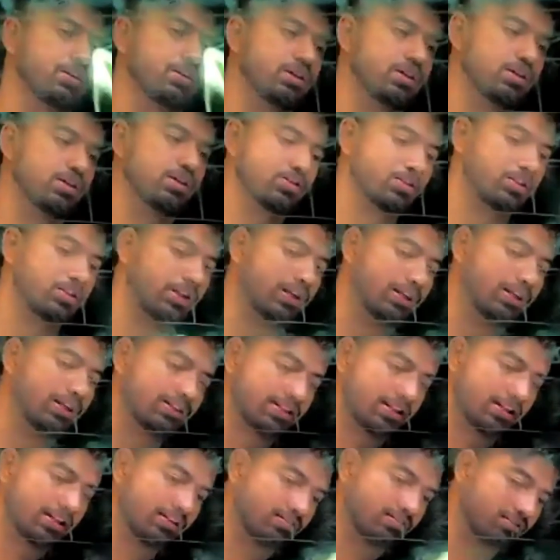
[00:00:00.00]
So let us
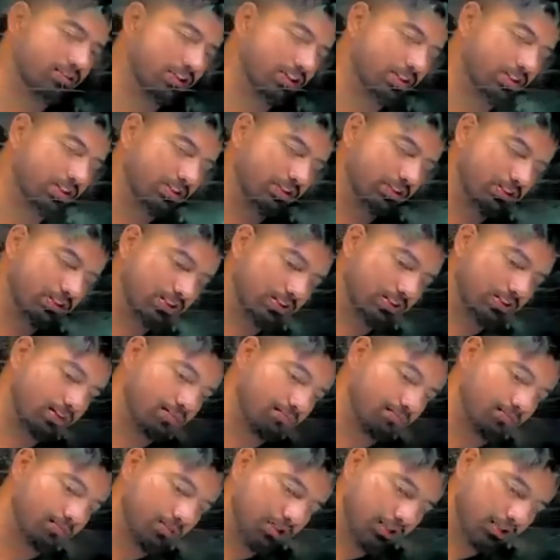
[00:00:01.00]
convert this
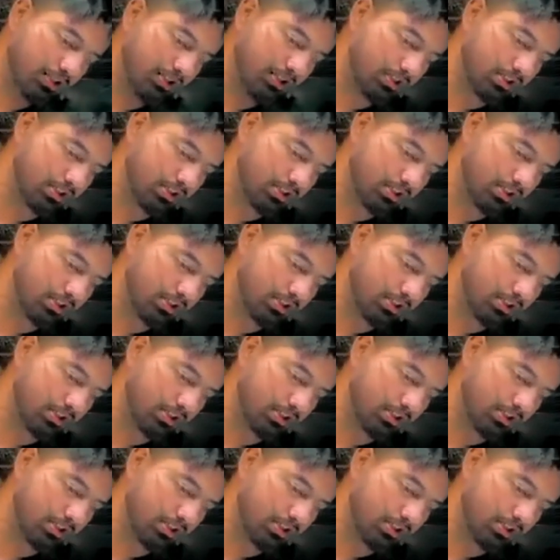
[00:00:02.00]
number.